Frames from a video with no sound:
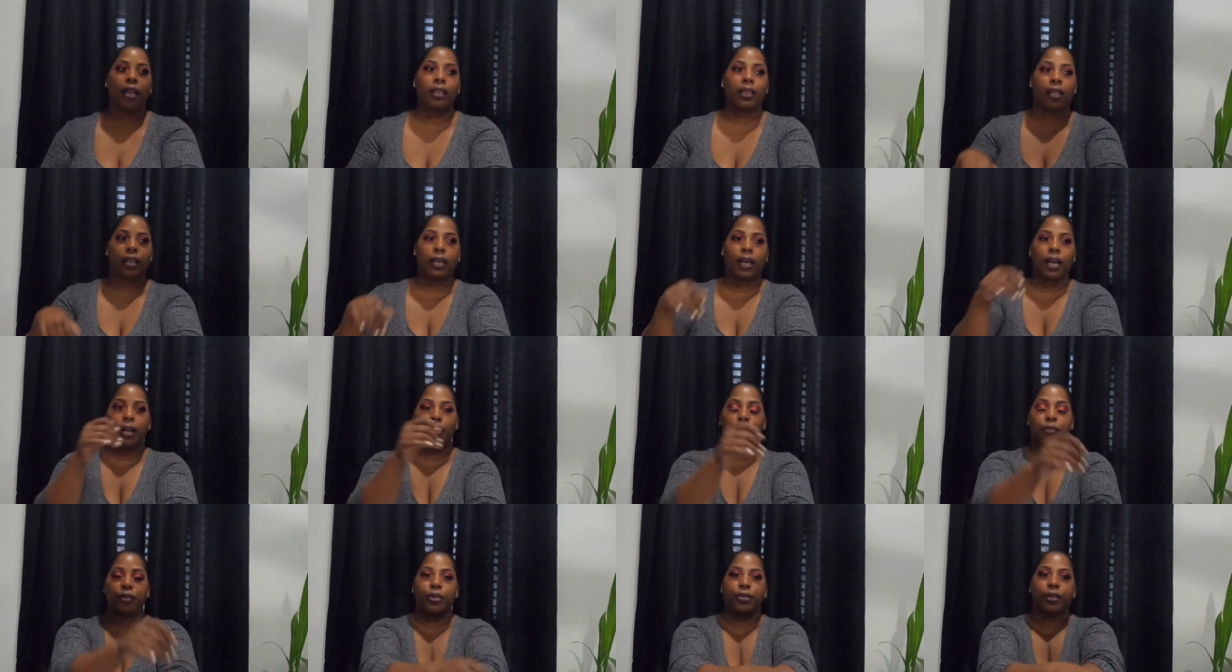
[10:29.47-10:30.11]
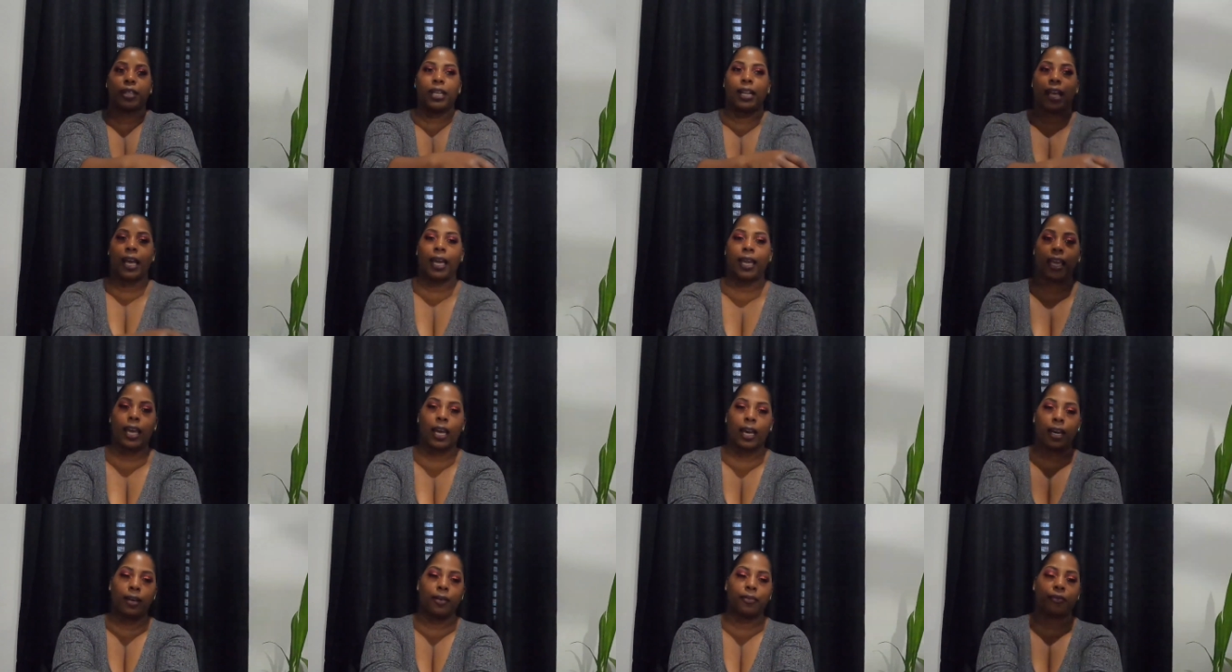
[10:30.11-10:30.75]
the cover that I
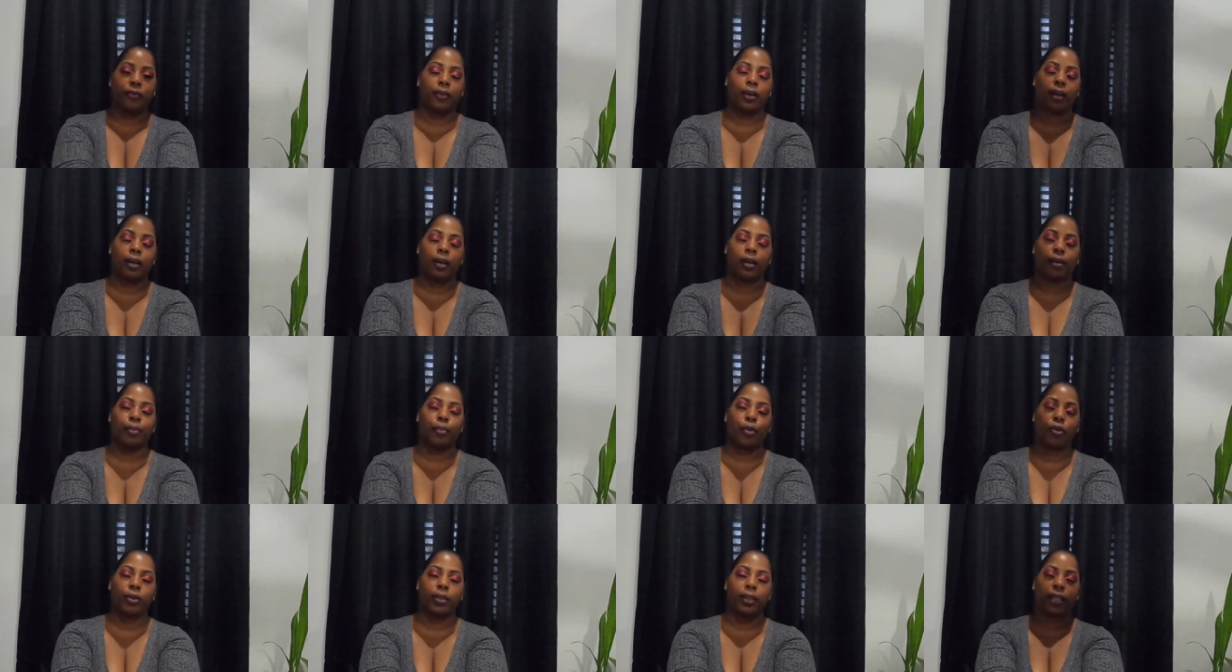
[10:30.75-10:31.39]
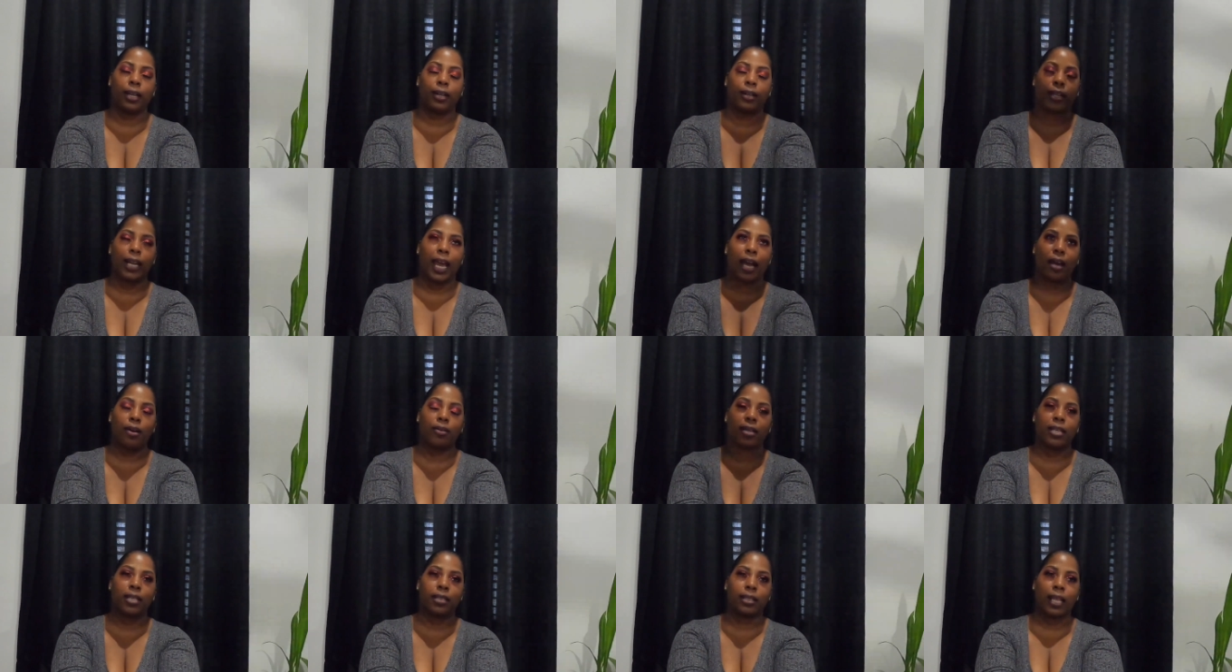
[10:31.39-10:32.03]
have on there
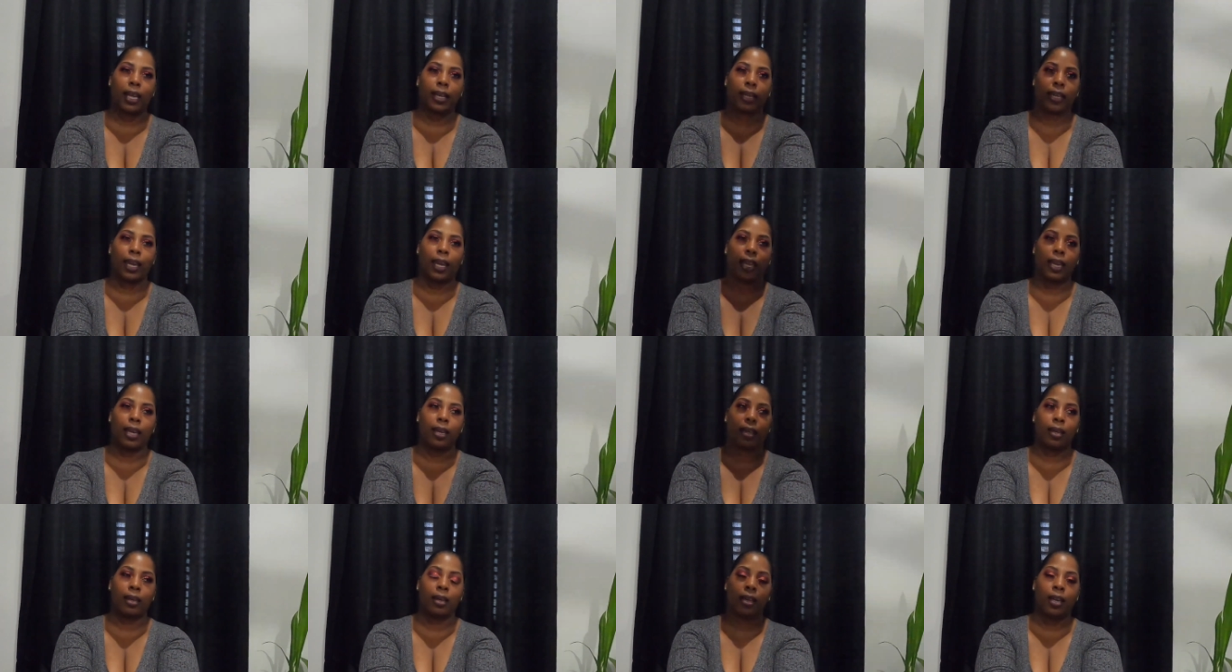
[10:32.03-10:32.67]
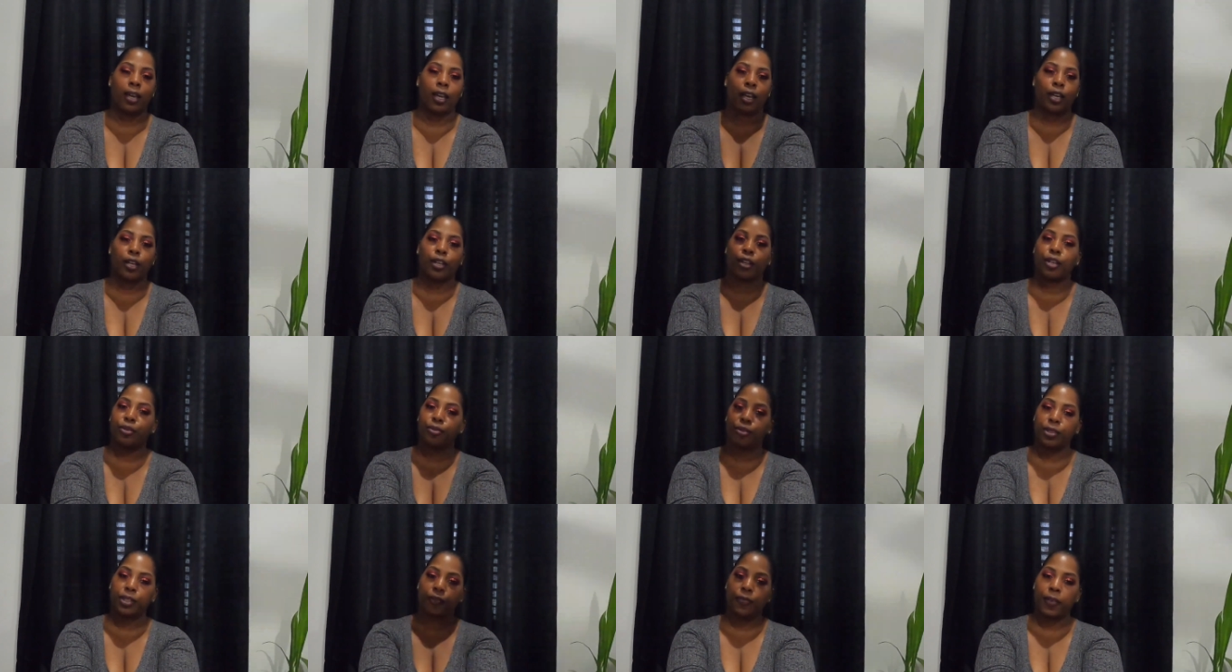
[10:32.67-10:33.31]
now is like a
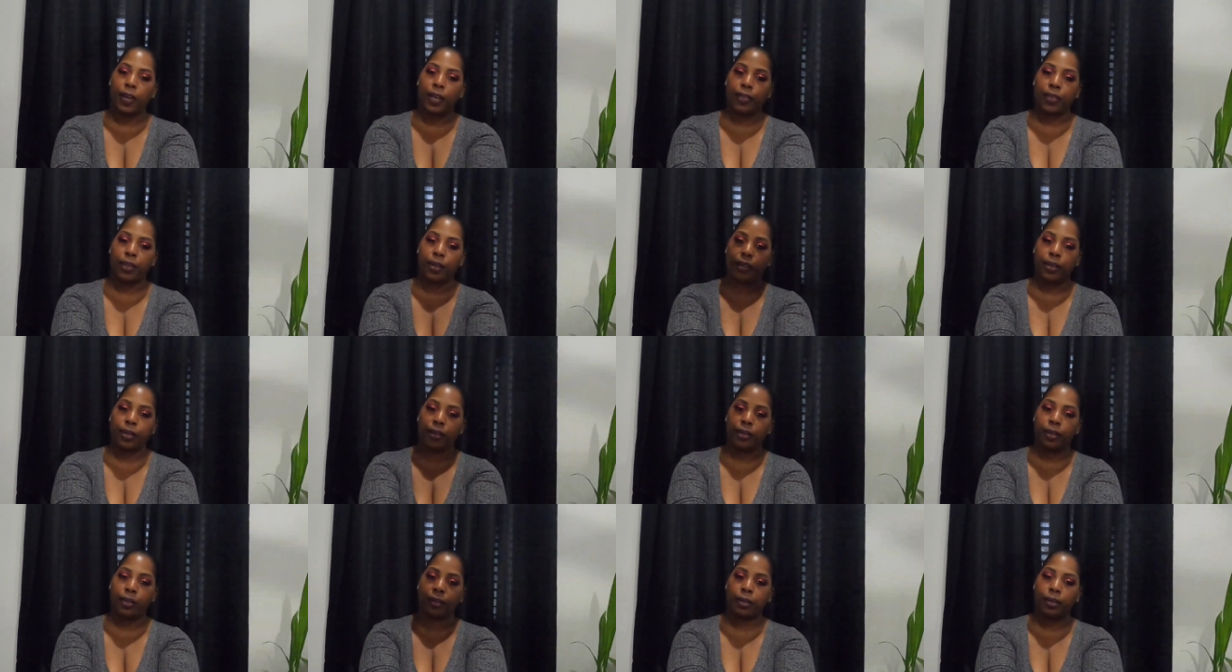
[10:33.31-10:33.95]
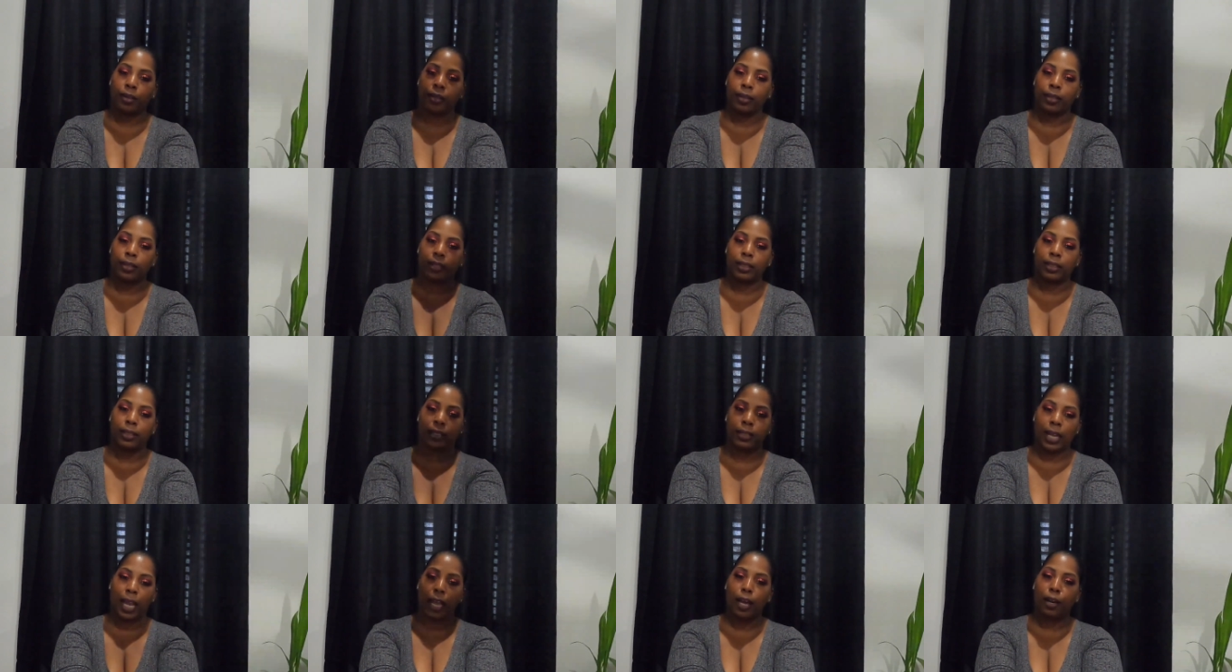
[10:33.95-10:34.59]
goose feather
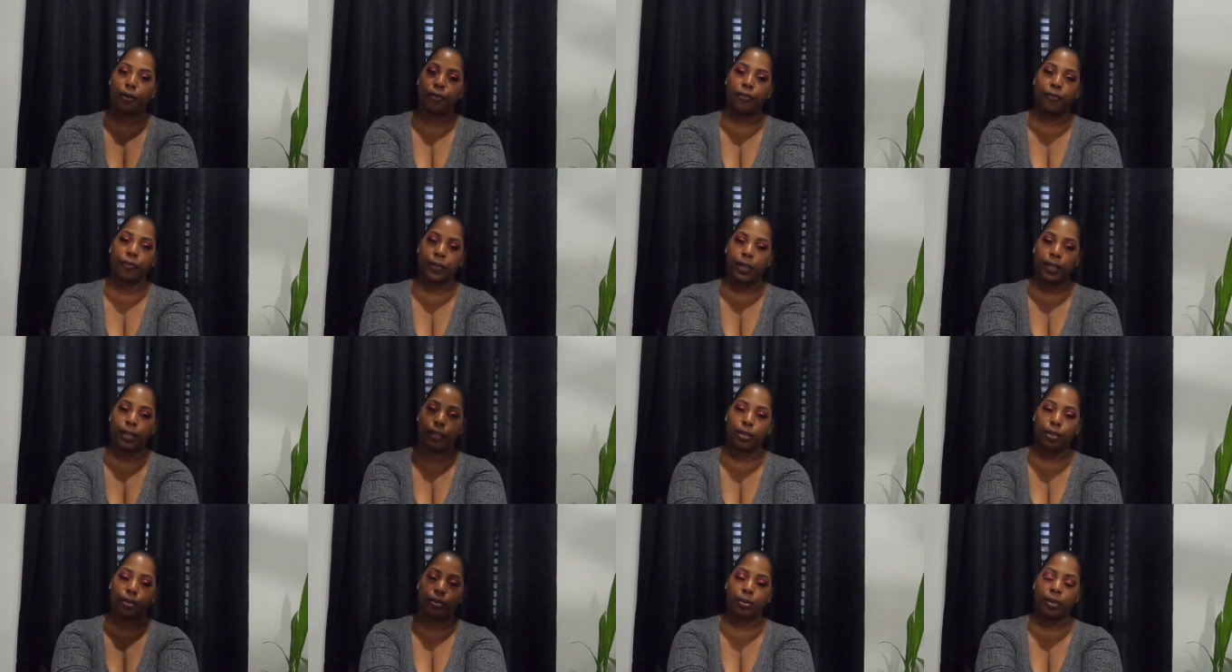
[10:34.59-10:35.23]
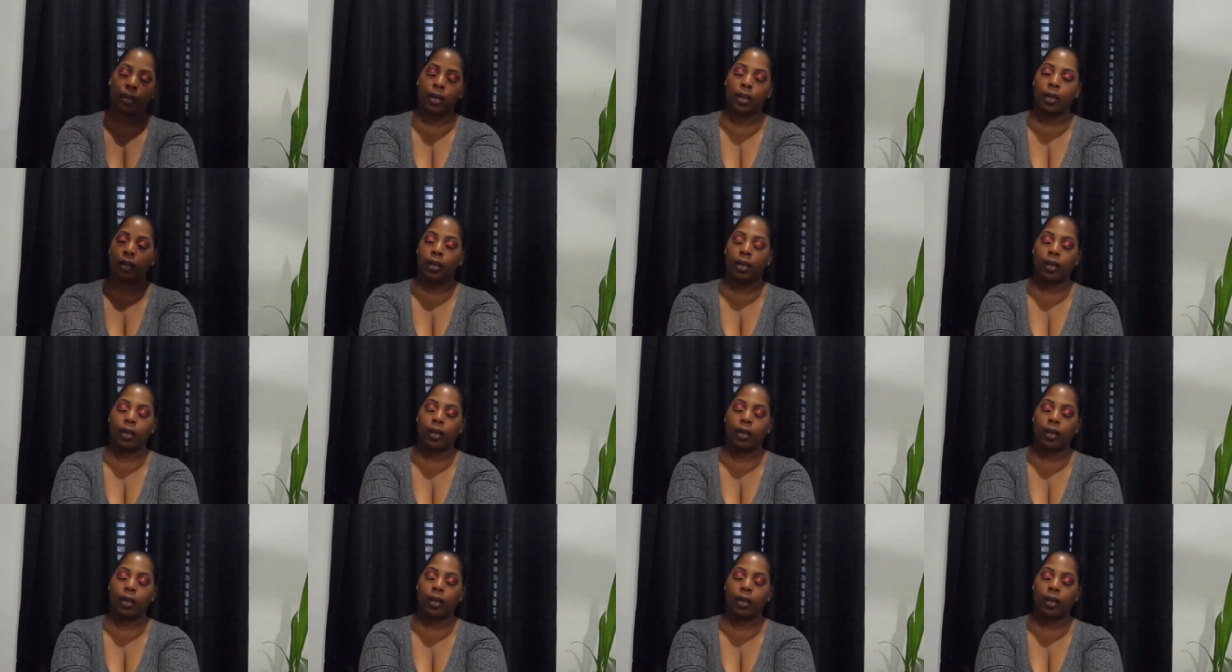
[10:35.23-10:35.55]
downfield,